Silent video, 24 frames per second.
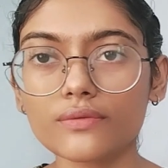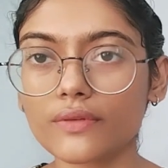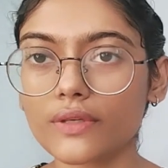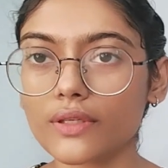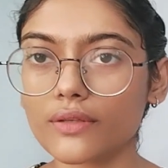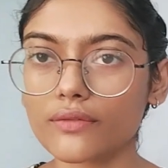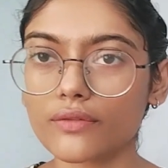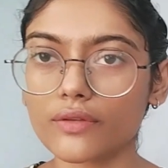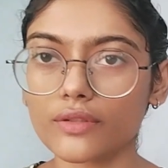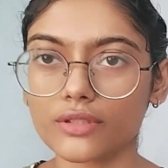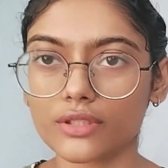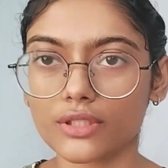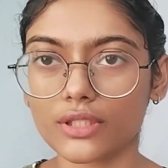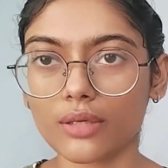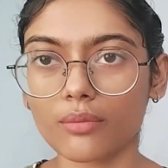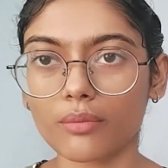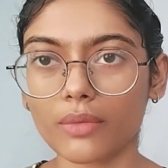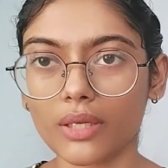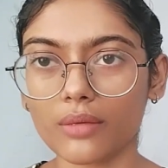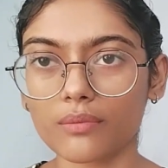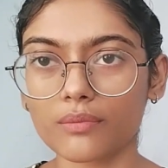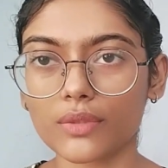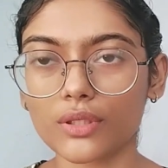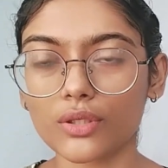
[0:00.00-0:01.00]
feel free to
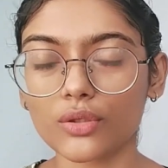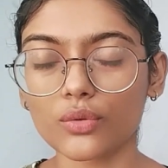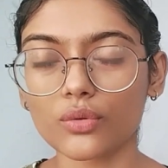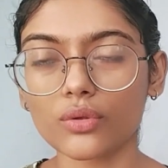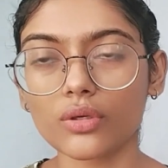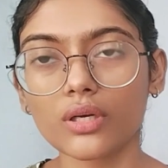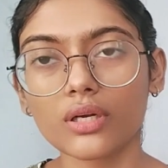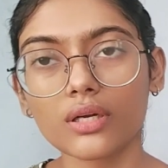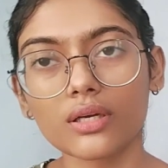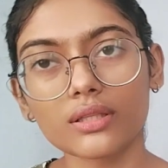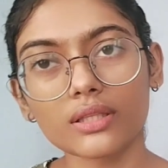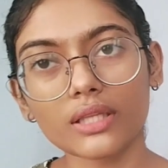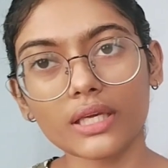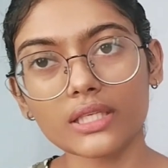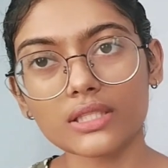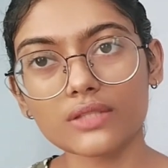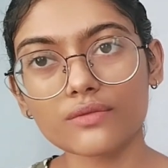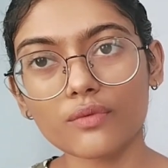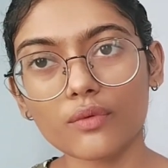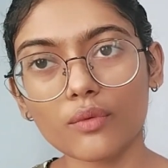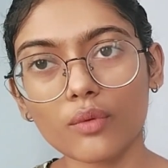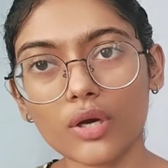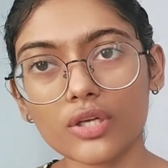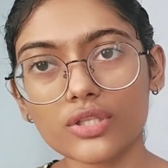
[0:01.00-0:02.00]
comment below. Thanks
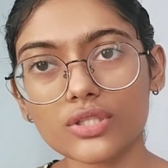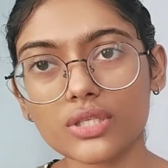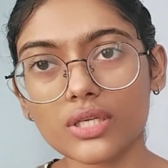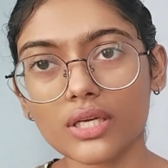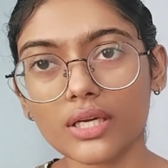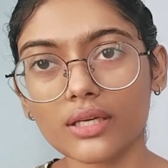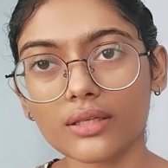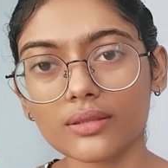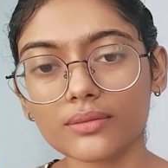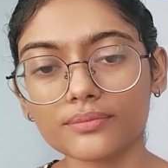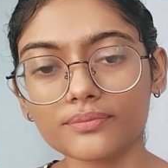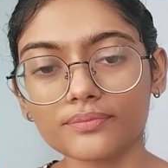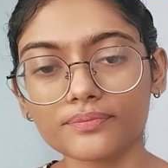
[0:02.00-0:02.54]
for watching.